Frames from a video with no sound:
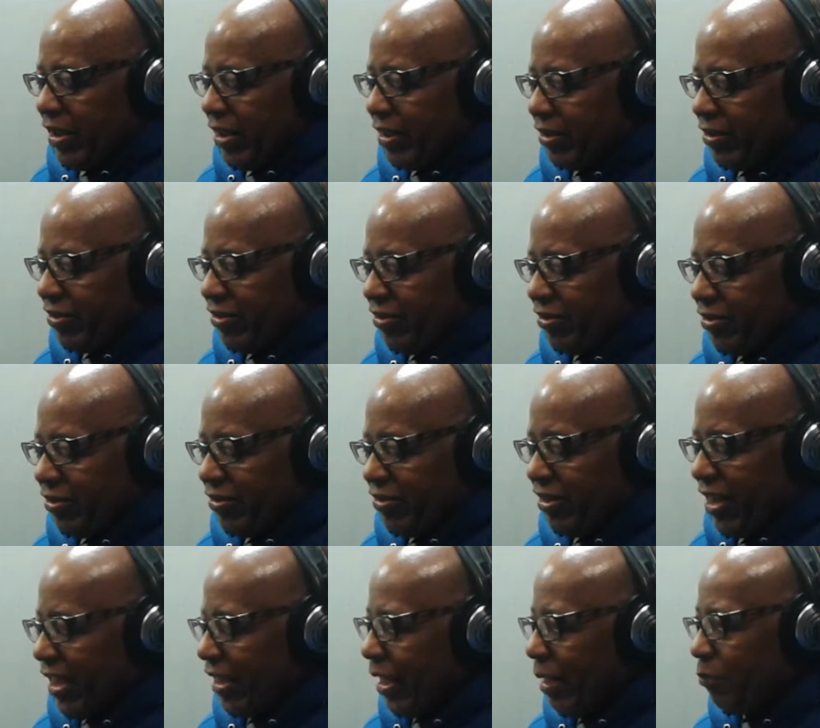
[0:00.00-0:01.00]
at this.
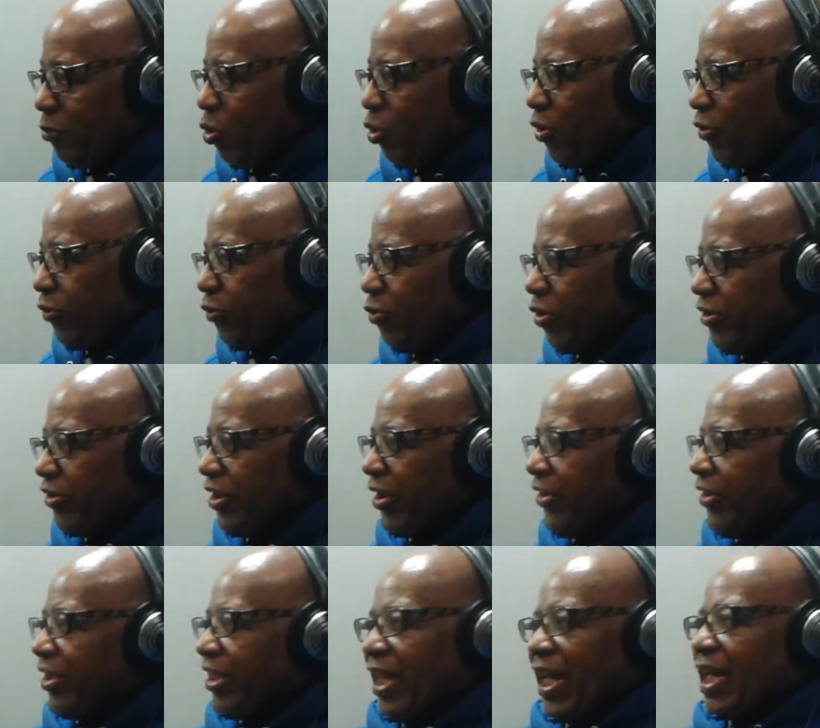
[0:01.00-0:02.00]
It's like I'm going through
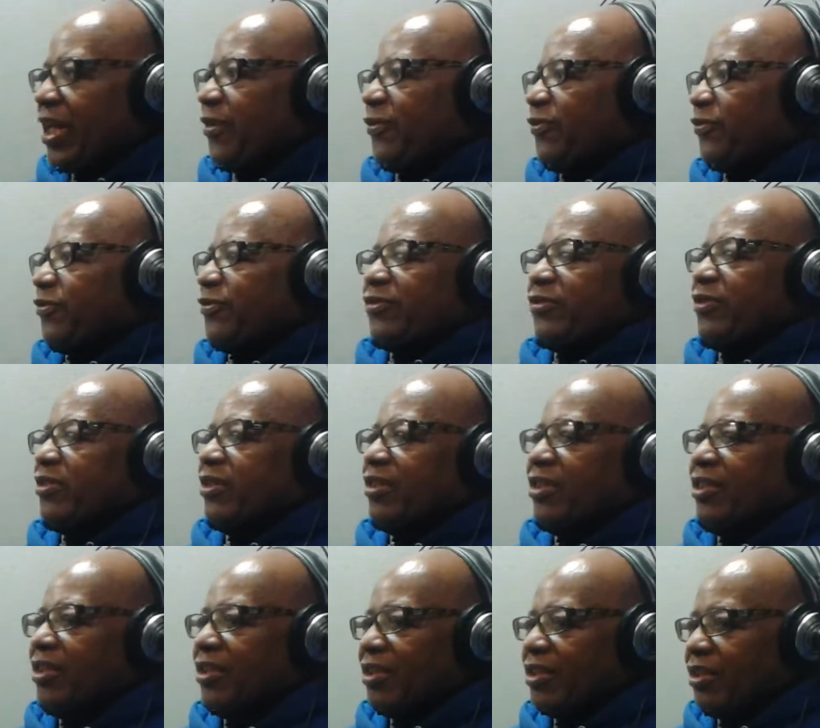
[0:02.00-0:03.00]
another life
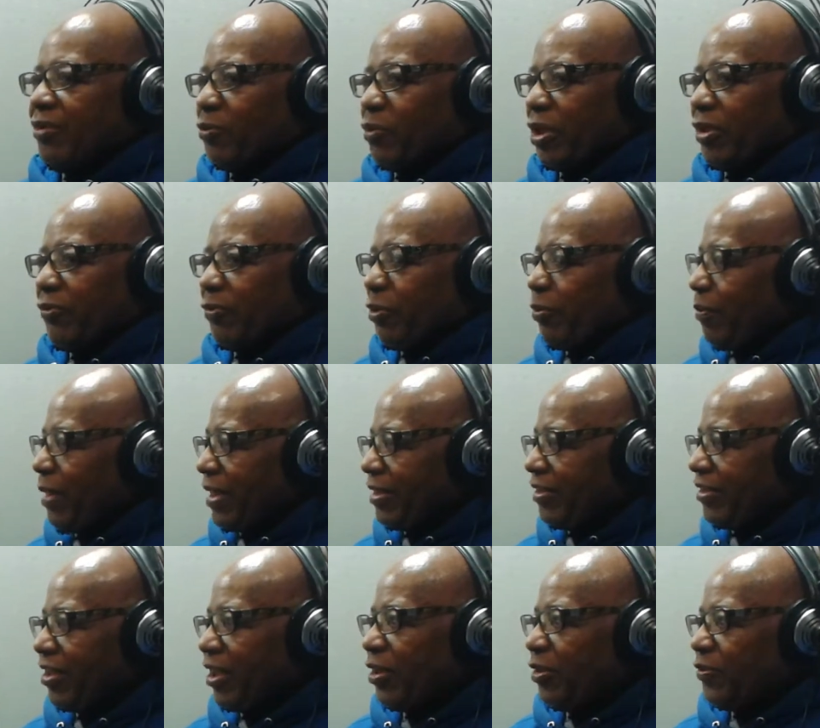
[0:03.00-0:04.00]
with
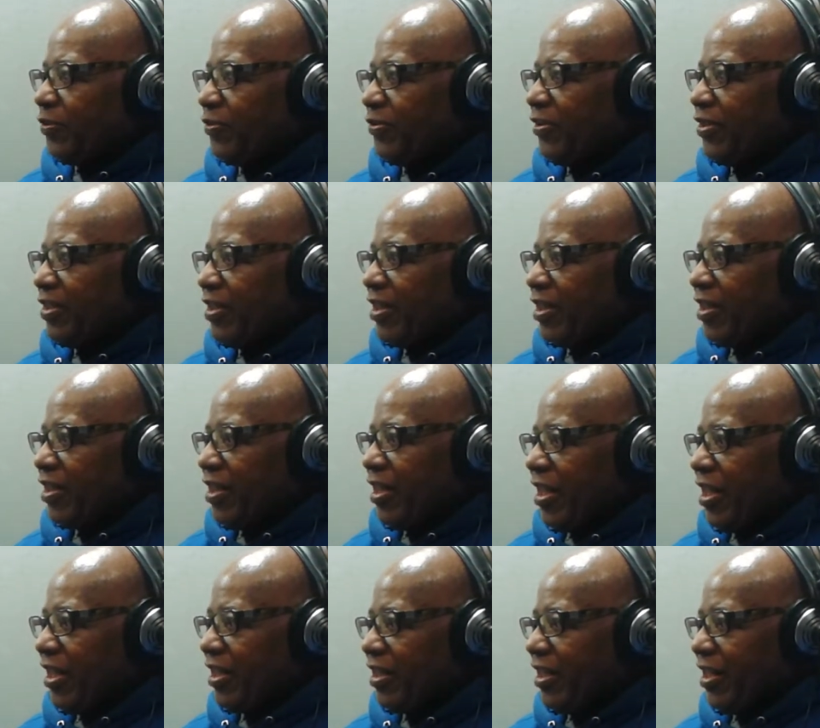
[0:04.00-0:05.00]
myself. Mm-hmm.
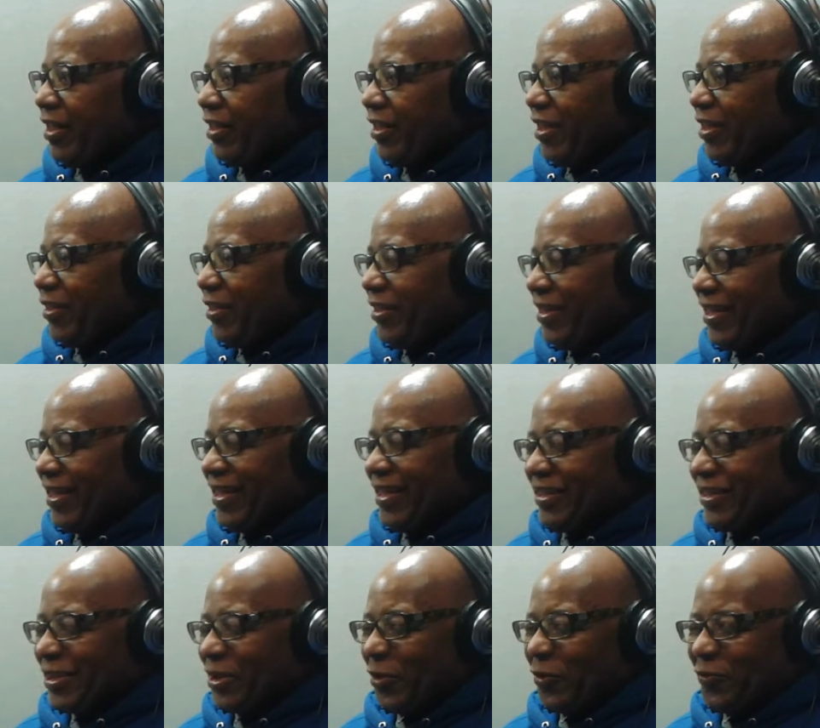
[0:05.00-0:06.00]
And
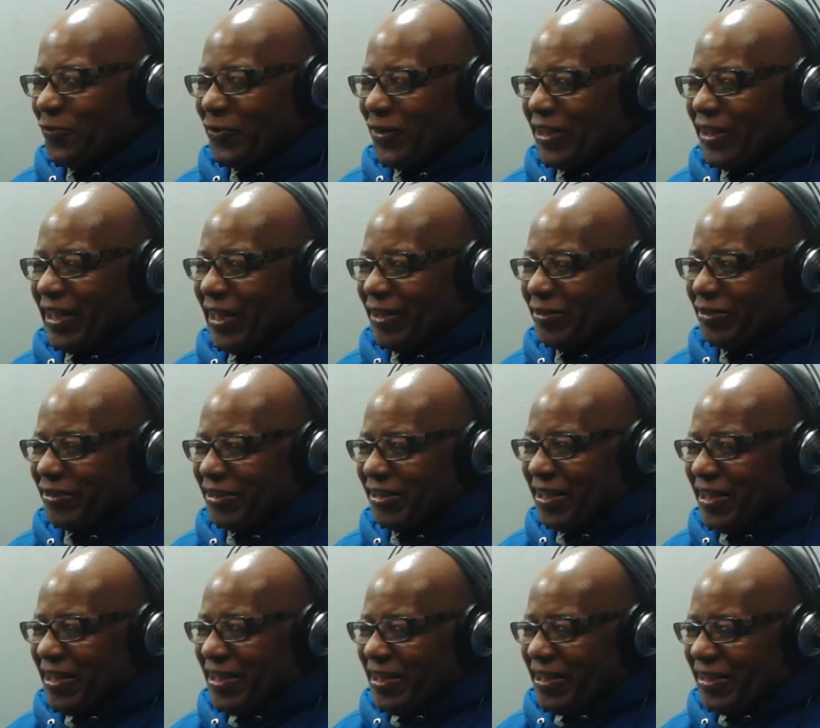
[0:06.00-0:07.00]
it's so funny. I was
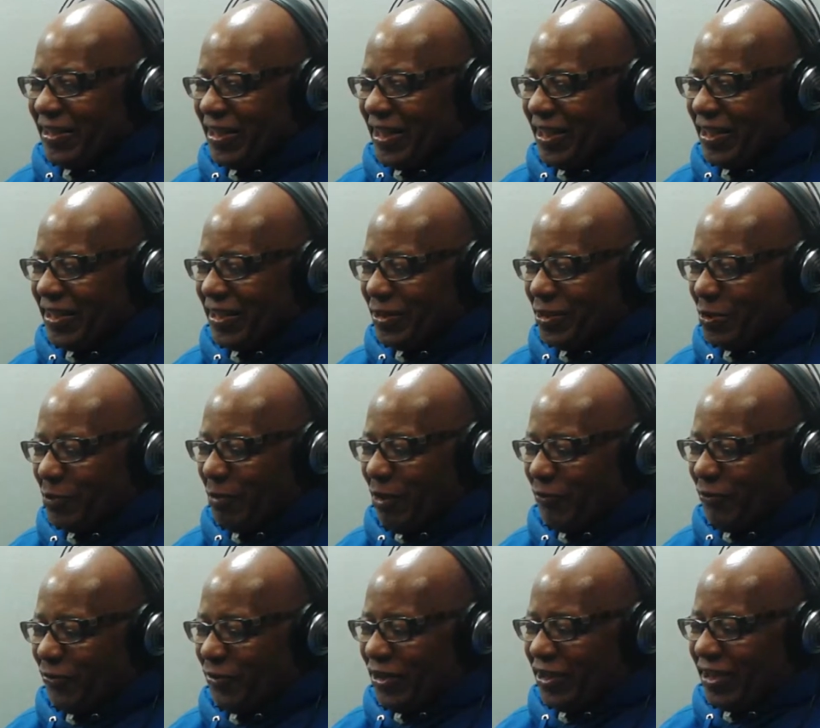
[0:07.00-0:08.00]
saying this to my
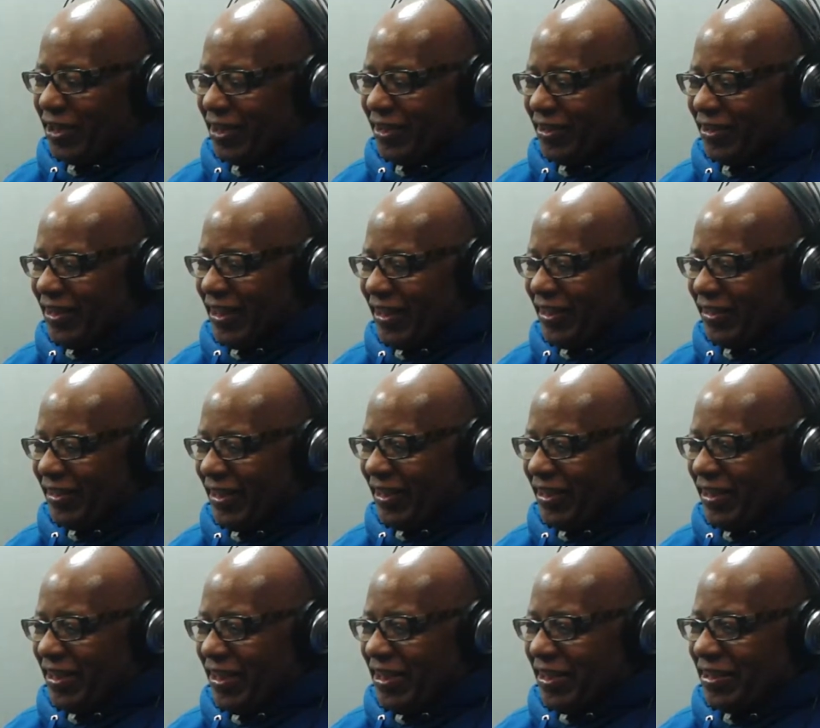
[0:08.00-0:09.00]
friend the other day. I
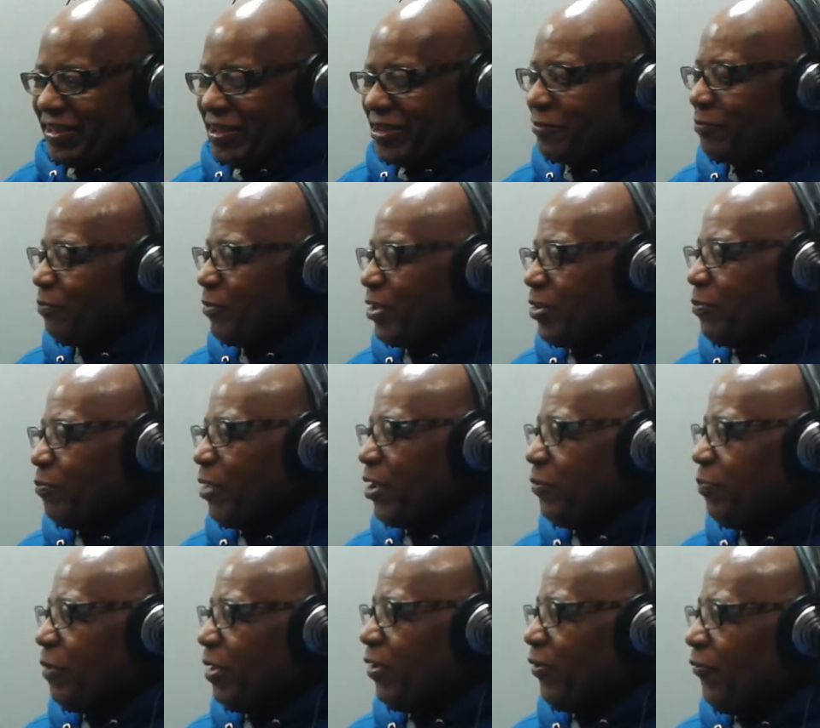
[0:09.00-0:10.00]
said, this
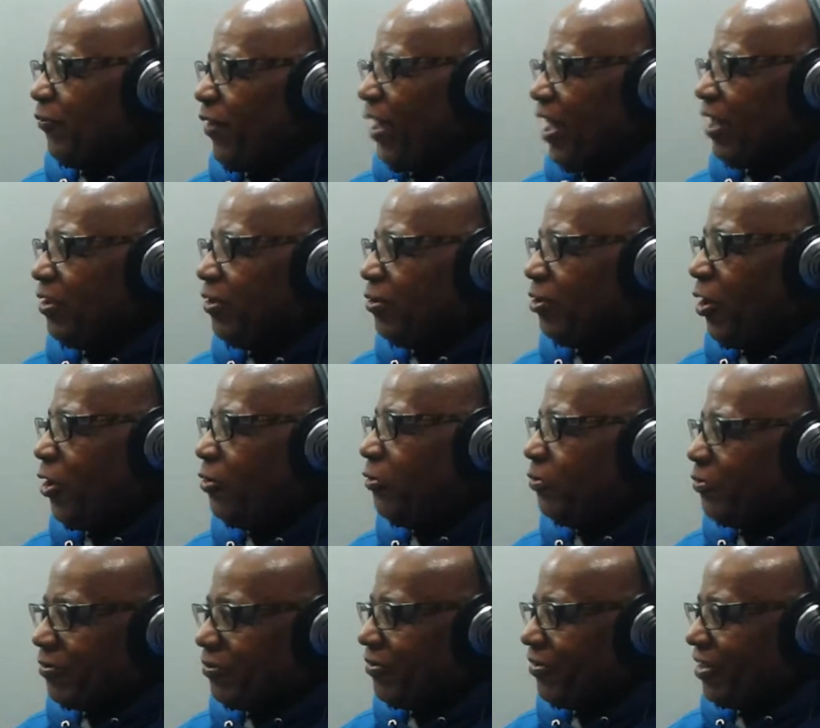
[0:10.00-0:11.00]
must be the final
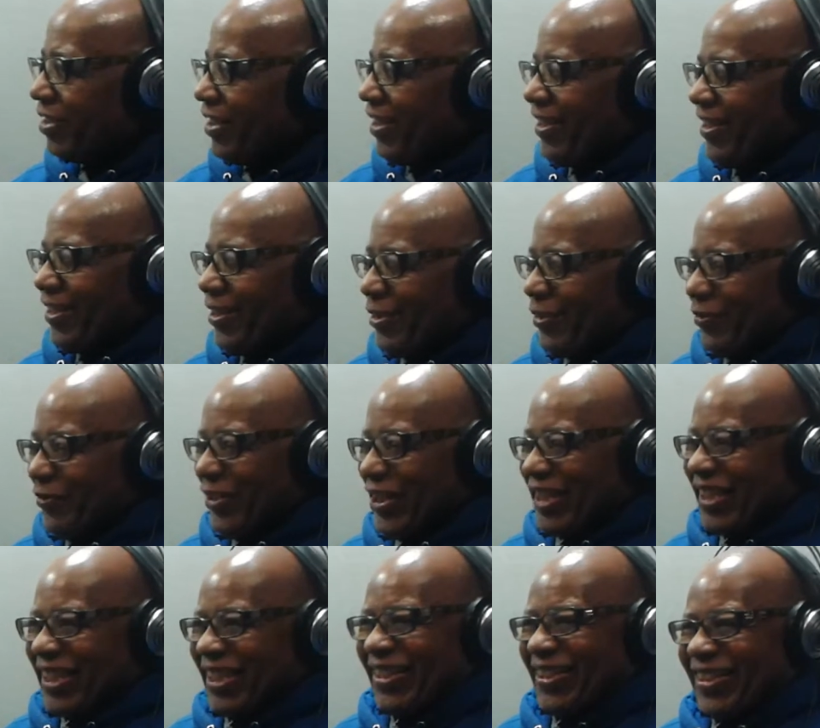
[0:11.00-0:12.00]
curtain
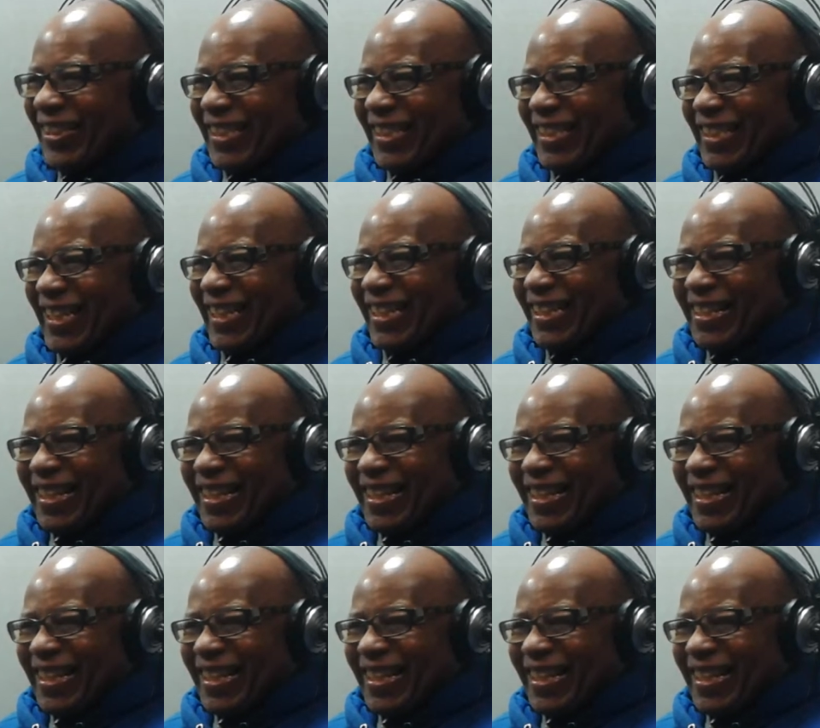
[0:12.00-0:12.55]
because